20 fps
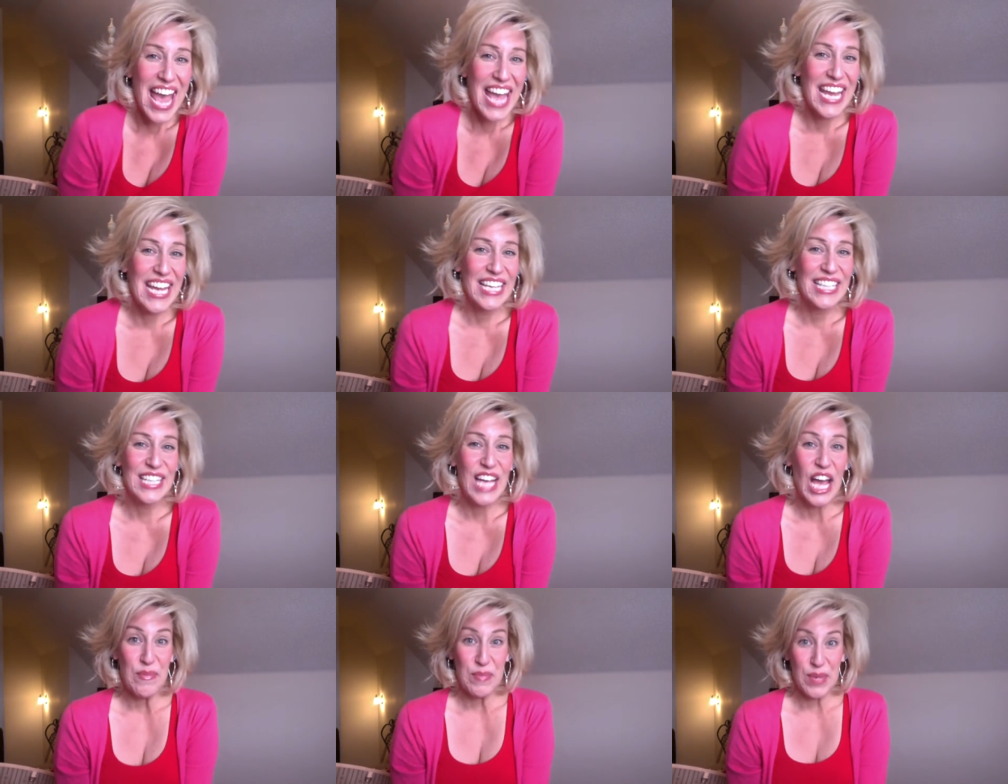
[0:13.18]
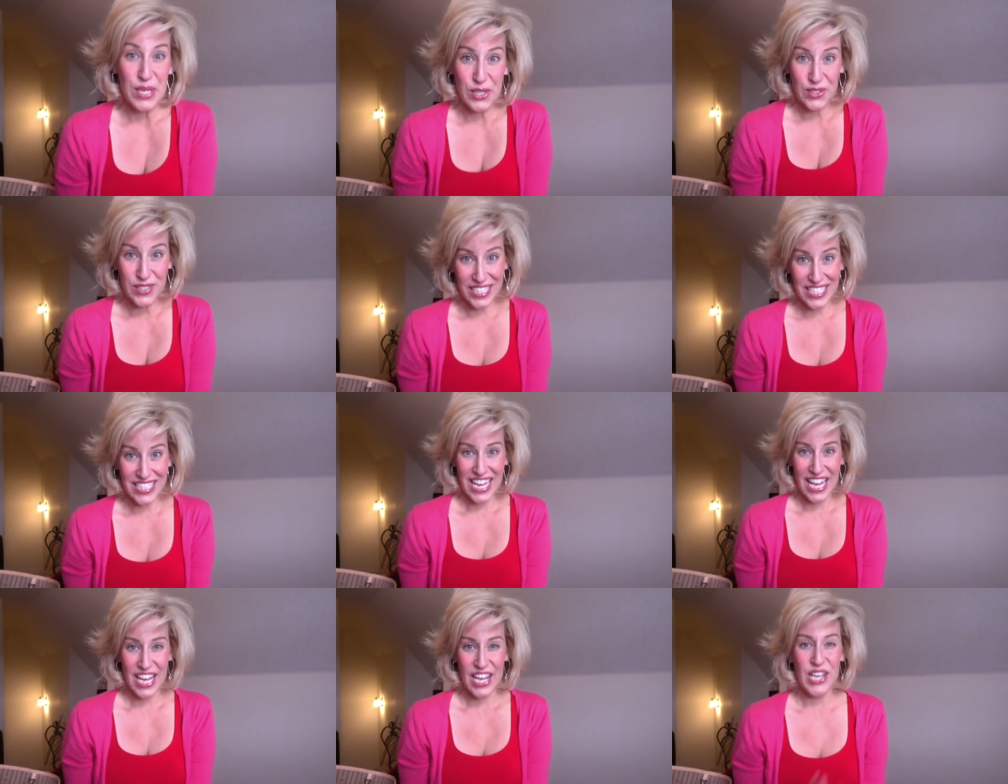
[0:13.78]
and I'm here
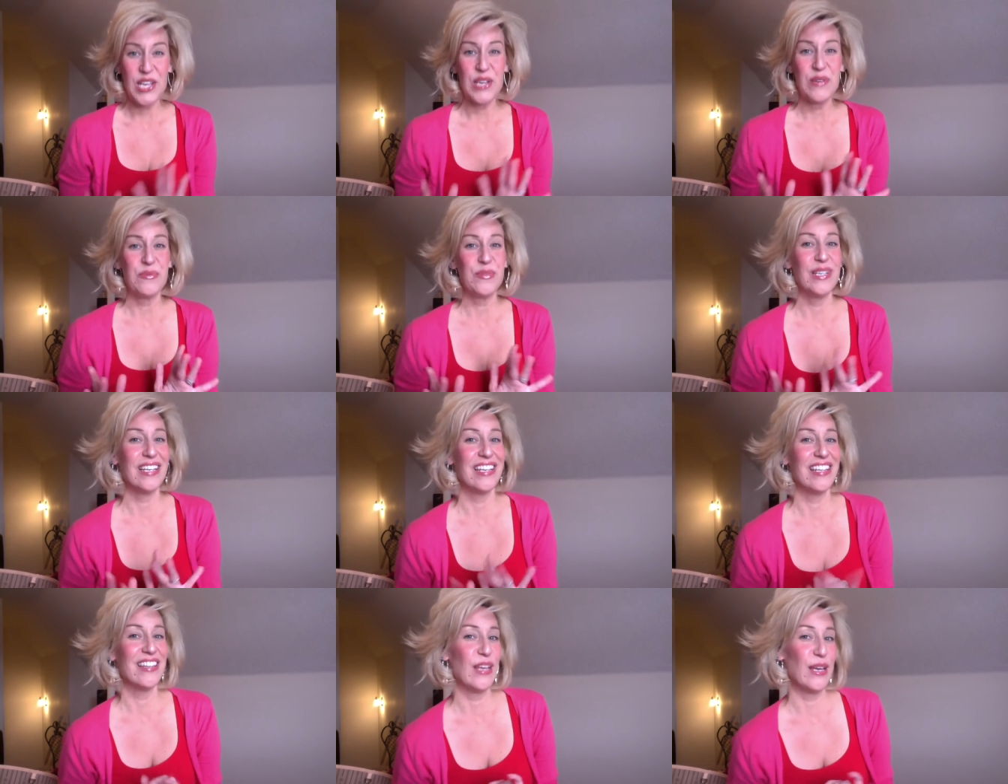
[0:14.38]
today with